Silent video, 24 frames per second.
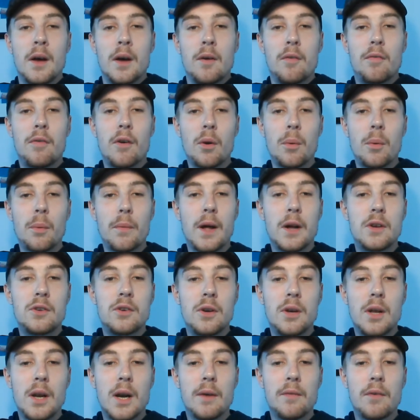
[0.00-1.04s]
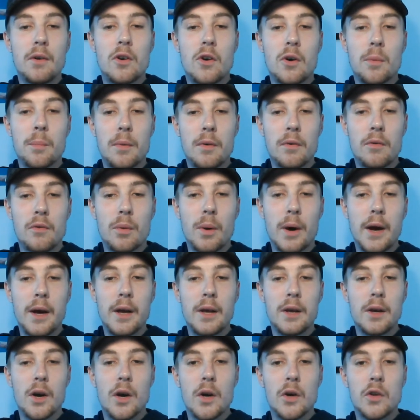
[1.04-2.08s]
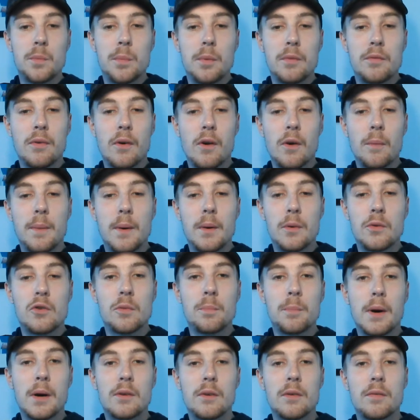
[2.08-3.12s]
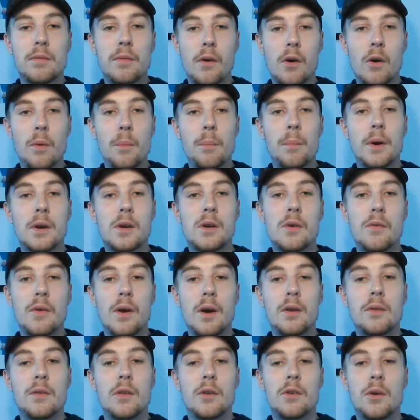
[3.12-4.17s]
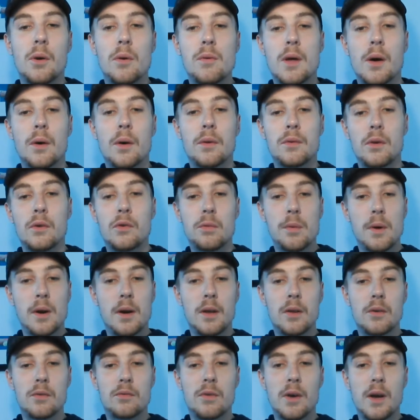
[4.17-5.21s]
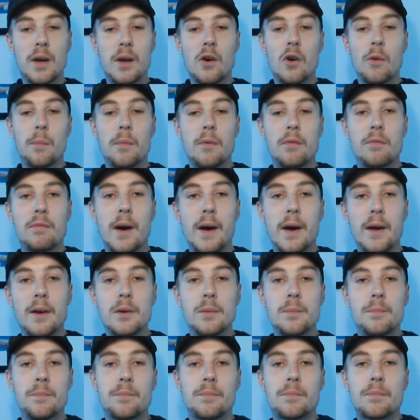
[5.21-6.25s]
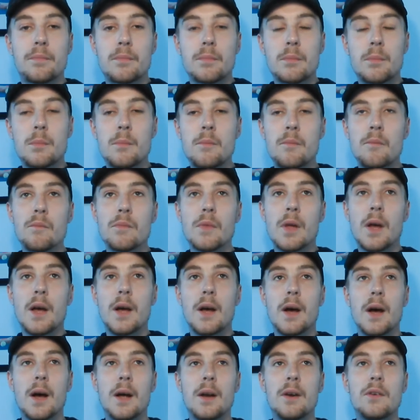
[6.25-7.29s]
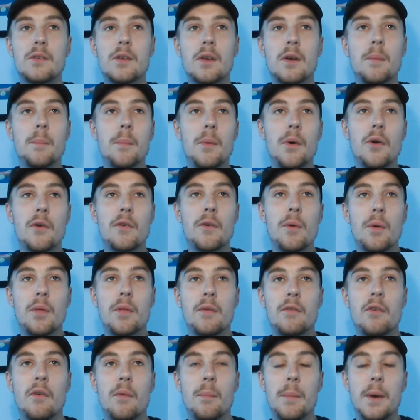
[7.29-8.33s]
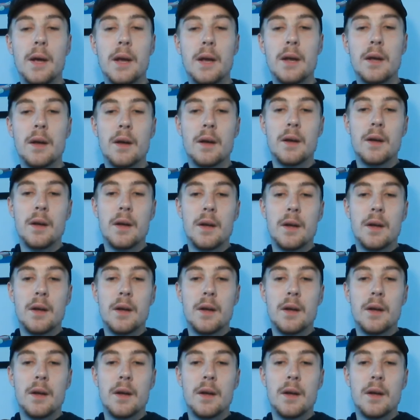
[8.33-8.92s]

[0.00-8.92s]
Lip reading: Following that, she did have a couple of quiet years before bouncing back to form when she reached the 2020 Australian Open final. And Muguruza, for me,